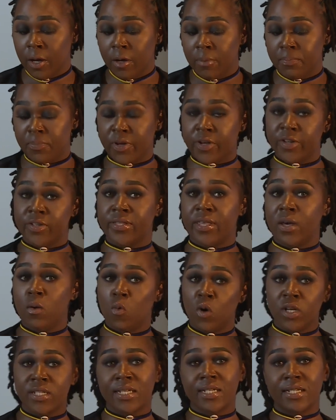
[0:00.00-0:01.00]
because there
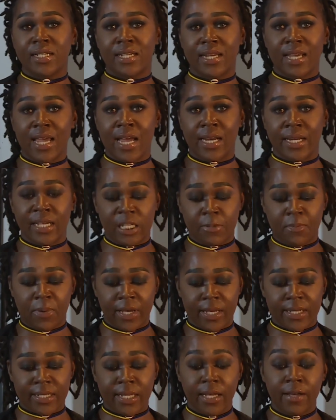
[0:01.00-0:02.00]
wasn't any
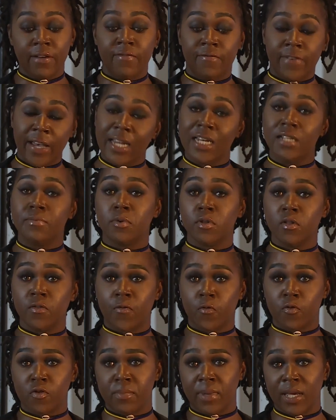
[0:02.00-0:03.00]
space available
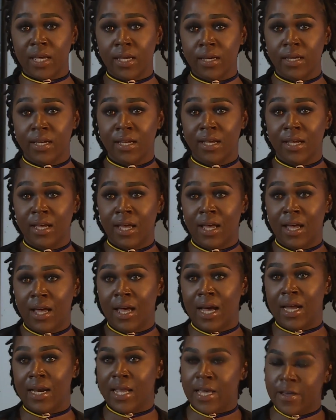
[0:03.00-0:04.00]
for me,
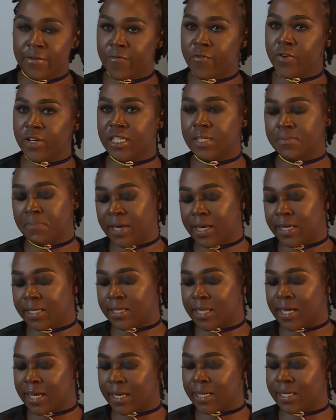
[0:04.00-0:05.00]
and every space
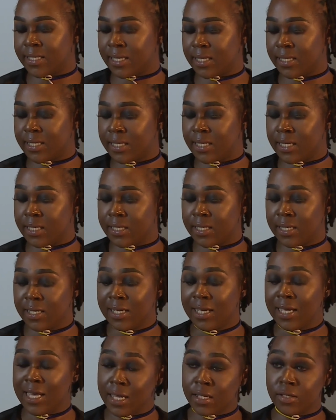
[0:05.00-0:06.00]
that existed
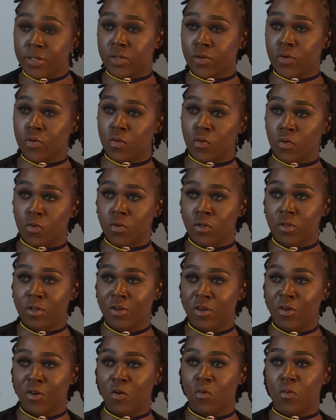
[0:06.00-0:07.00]
in school
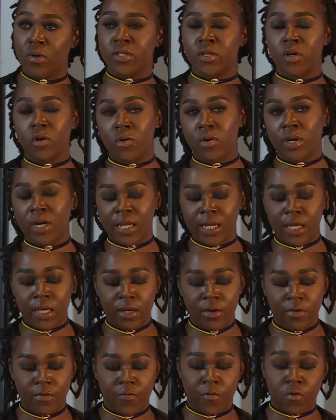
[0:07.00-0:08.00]
was
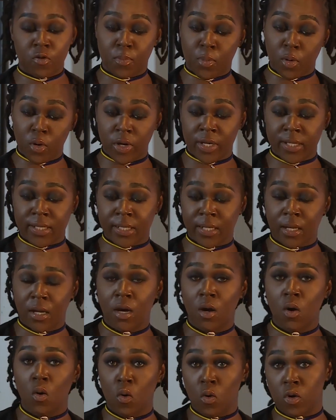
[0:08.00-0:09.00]
only for boys
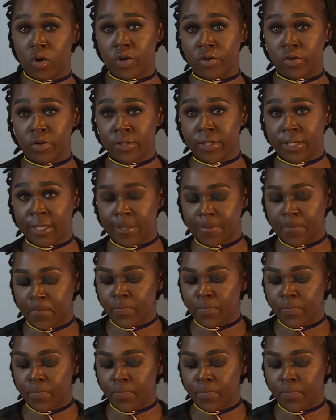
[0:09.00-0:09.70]
or girls.